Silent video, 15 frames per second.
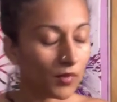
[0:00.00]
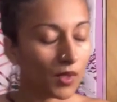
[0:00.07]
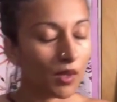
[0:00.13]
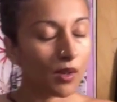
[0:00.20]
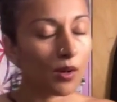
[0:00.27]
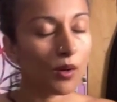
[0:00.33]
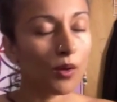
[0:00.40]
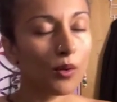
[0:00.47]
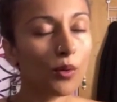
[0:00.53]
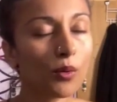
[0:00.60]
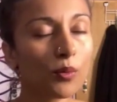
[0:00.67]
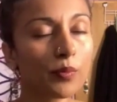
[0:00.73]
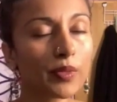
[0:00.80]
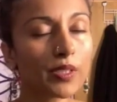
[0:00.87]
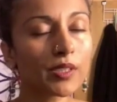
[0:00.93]

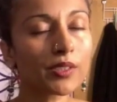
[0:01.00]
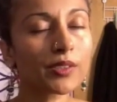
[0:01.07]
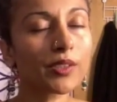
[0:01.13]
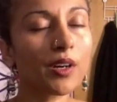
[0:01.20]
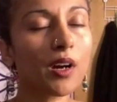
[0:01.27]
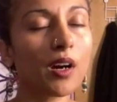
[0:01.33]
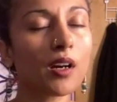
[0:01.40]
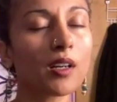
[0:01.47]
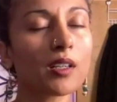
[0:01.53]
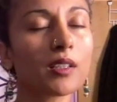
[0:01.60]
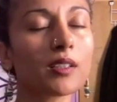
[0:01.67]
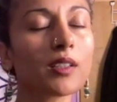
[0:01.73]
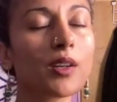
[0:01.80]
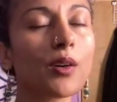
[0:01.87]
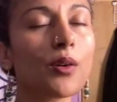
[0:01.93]
Open your heart.
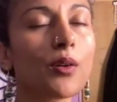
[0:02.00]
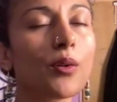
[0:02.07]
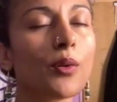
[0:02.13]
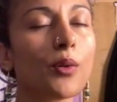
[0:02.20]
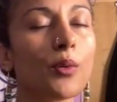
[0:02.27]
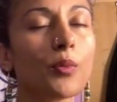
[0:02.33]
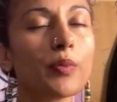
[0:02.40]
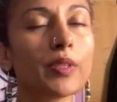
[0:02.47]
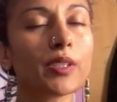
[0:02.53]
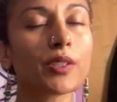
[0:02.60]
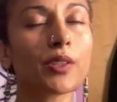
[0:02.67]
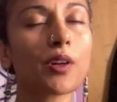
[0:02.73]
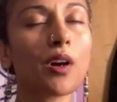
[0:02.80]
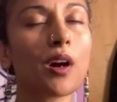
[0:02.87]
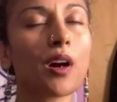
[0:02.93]
Open your
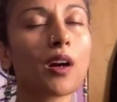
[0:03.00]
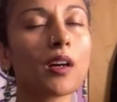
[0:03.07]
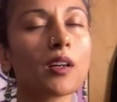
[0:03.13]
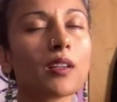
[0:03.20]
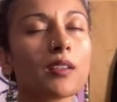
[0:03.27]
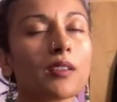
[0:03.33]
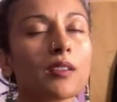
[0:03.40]
heart.